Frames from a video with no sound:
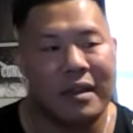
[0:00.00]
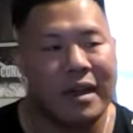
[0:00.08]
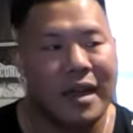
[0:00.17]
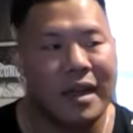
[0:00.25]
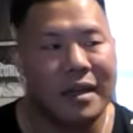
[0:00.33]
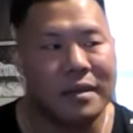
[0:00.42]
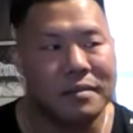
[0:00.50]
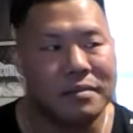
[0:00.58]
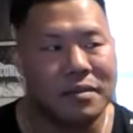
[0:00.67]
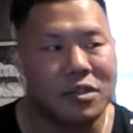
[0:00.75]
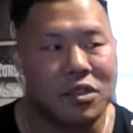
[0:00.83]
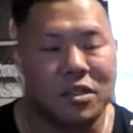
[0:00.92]
and
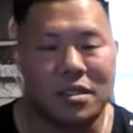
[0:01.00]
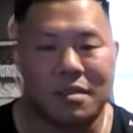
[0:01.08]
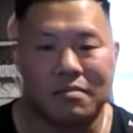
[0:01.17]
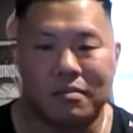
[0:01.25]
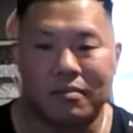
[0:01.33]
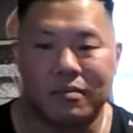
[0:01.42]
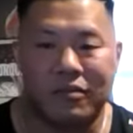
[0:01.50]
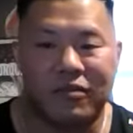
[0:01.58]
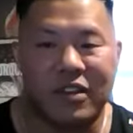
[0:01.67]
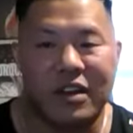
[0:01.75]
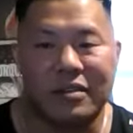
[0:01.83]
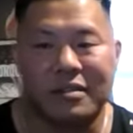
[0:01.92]
just
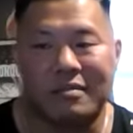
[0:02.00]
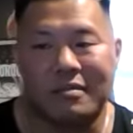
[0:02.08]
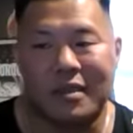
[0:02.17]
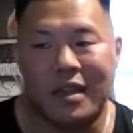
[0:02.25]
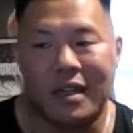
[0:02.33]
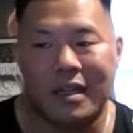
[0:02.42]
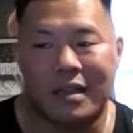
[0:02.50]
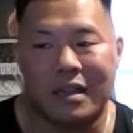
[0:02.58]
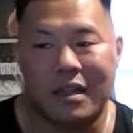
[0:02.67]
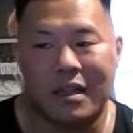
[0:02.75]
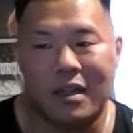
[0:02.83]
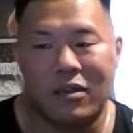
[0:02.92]
felt like
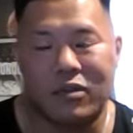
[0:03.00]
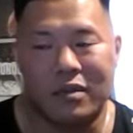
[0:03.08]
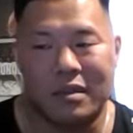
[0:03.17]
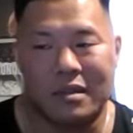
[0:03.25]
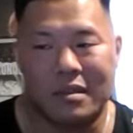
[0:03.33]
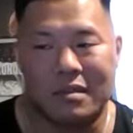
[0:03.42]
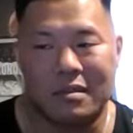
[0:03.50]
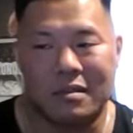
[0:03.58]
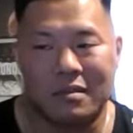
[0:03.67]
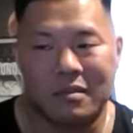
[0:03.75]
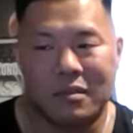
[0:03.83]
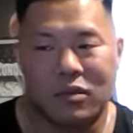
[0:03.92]
it was
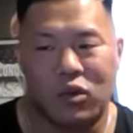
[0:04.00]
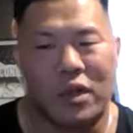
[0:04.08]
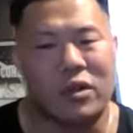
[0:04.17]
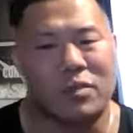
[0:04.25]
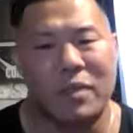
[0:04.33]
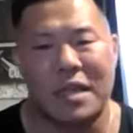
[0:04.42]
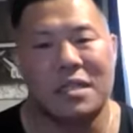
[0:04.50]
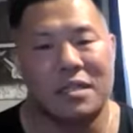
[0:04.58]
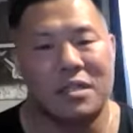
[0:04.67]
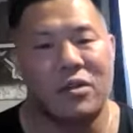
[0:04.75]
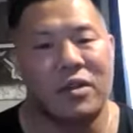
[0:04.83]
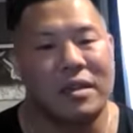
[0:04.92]
what I was meant to
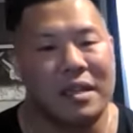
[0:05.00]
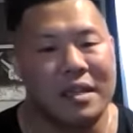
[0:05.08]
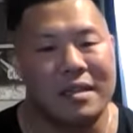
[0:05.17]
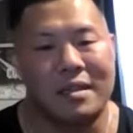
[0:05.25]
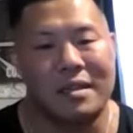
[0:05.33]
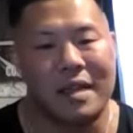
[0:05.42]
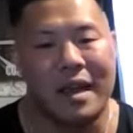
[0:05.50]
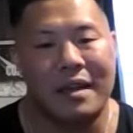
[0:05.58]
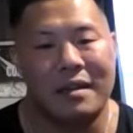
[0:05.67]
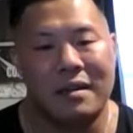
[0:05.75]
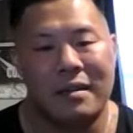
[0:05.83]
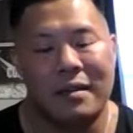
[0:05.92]
do at the end of the day.
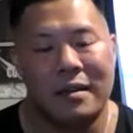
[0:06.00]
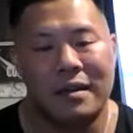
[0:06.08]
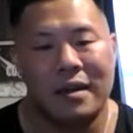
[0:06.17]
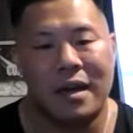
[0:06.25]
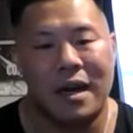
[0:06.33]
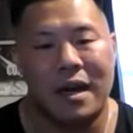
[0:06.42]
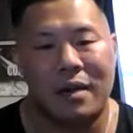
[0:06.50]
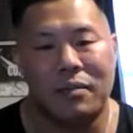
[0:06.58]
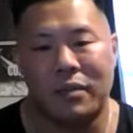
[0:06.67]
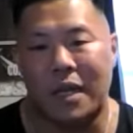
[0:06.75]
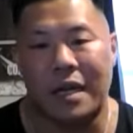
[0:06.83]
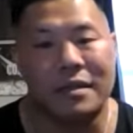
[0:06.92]

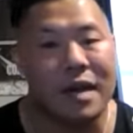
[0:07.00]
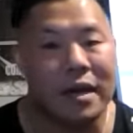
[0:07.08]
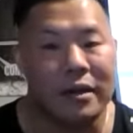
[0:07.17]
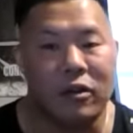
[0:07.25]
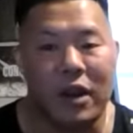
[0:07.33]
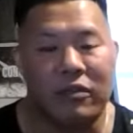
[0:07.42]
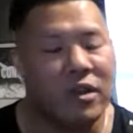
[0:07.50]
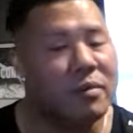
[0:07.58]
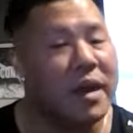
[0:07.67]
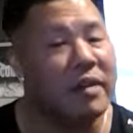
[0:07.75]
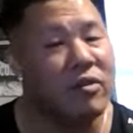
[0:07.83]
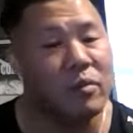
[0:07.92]
Got a lot of great
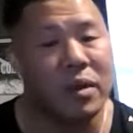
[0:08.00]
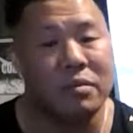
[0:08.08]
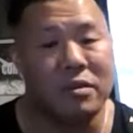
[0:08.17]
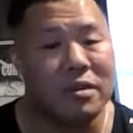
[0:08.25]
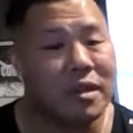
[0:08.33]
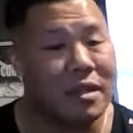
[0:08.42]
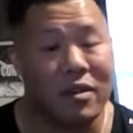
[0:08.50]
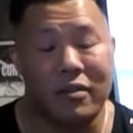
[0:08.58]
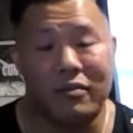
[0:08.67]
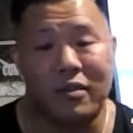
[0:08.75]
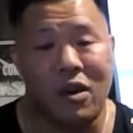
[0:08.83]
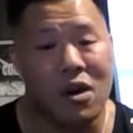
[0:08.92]
feedback from people. They're like, you have
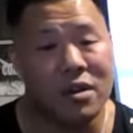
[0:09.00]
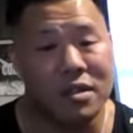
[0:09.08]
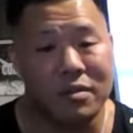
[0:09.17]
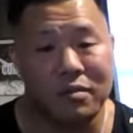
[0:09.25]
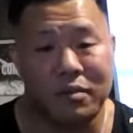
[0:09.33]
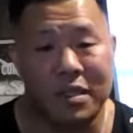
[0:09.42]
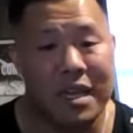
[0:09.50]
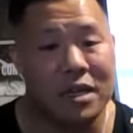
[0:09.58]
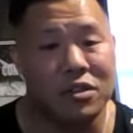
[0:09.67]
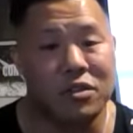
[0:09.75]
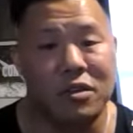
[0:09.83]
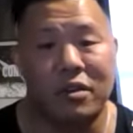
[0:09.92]
awesome
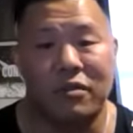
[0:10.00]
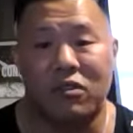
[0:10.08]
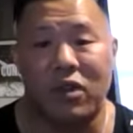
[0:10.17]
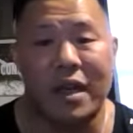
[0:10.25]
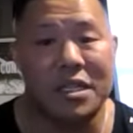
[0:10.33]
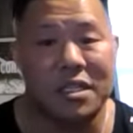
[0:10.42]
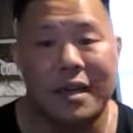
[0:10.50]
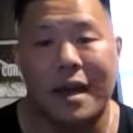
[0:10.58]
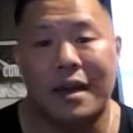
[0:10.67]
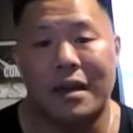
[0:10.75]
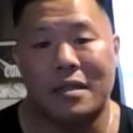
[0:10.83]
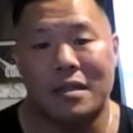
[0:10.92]
potential. You have great
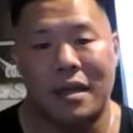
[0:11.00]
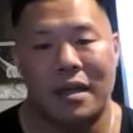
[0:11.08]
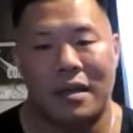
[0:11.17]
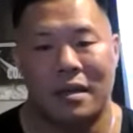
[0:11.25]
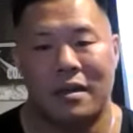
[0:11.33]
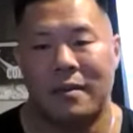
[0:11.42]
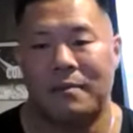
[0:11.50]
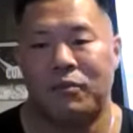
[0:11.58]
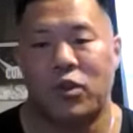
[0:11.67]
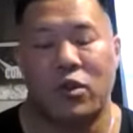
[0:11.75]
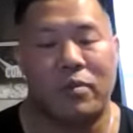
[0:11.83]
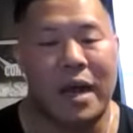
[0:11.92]
genetics. Like,
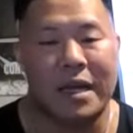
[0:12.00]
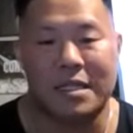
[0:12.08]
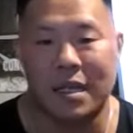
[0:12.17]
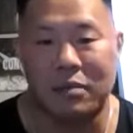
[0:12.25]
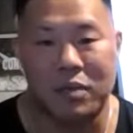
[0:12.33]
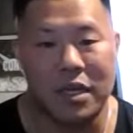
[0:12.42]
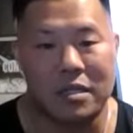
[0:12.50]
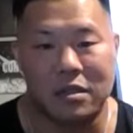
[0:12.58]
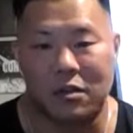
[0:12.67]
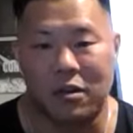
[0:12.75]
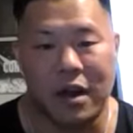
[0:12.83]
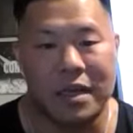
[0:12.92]
your bicep peaks are
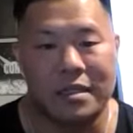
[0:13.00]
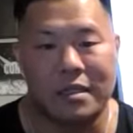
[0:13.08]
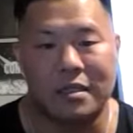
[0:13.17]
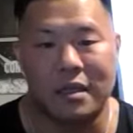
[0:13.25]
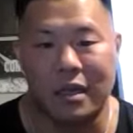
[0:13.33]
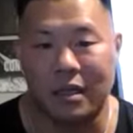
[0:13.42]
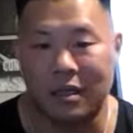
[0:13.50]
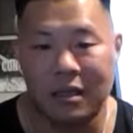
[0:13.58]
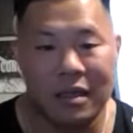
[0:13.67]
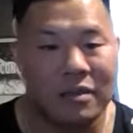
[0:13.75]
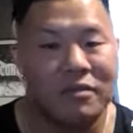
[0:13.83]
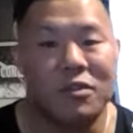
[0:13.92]
crazy. Like,
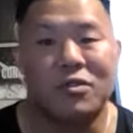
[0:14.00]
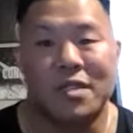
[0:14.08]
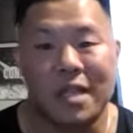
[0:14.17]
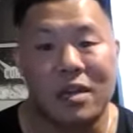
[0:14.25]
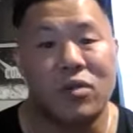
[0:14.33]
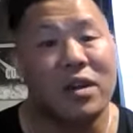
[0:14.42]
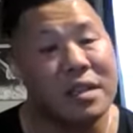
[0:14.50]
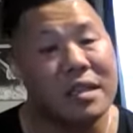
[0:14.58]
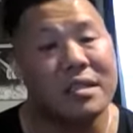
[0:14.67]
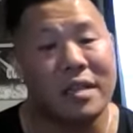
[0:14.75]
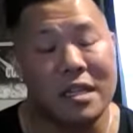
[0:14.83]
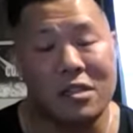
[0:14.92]
you stick with
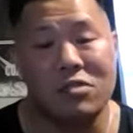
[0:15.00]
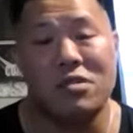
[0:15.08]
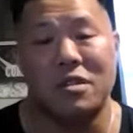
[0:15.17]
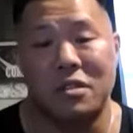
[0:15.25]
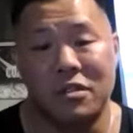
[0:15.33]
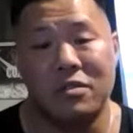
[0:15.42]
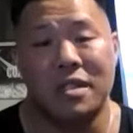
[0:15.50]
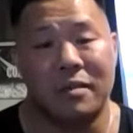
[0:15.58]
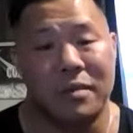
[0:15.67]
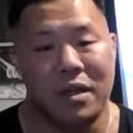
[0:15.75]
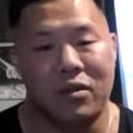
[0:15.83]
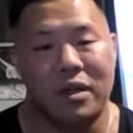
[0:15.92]
this, like you could do
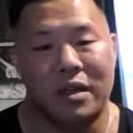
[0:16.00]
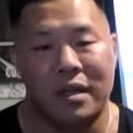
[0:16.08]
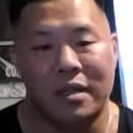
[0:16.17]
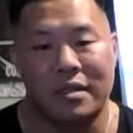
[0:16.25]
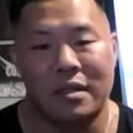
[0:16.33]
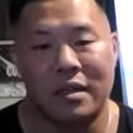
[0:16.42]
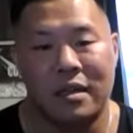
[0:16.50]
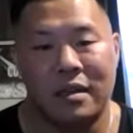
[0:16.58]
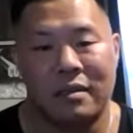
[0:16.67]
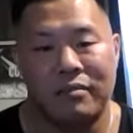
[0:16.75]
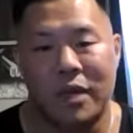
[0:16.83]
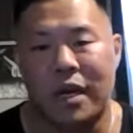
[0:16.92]
something with this.
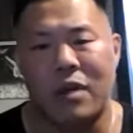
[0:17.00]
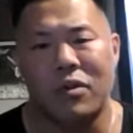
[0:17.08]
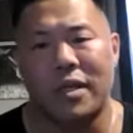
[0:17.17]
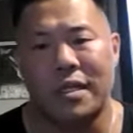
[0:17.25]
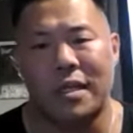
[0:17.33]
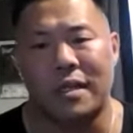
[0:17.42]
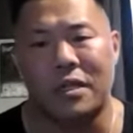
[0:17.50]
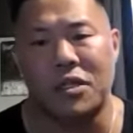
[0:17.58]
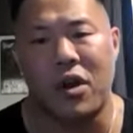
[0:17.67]
And I really took that to